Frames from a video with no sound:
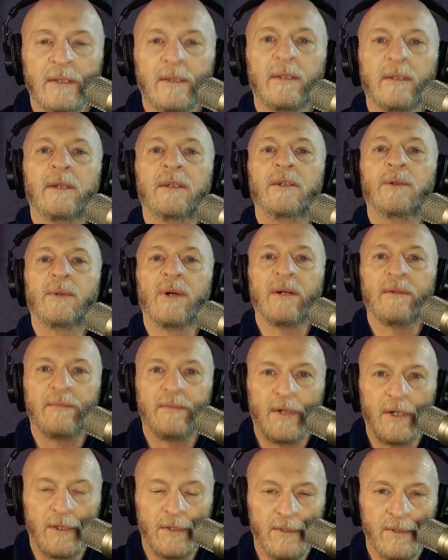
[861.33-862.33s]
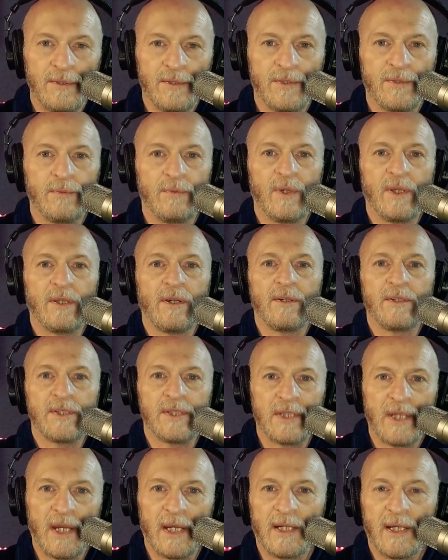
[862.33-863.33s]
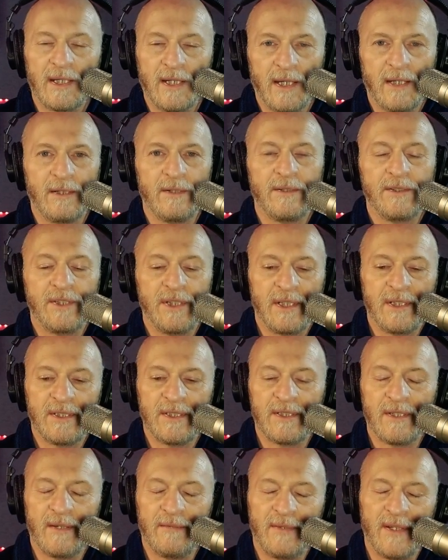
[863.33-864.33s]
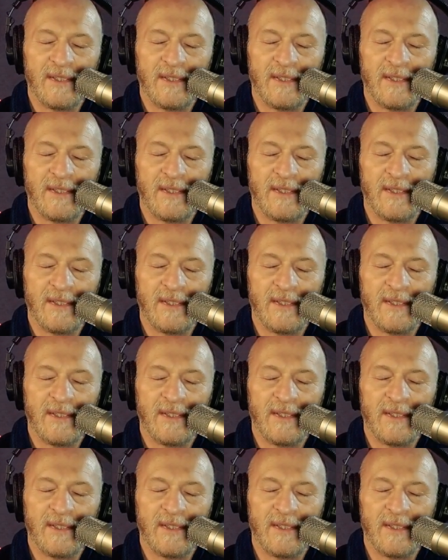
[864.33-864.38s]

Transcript: the UFOs with our psychic energy and stuff,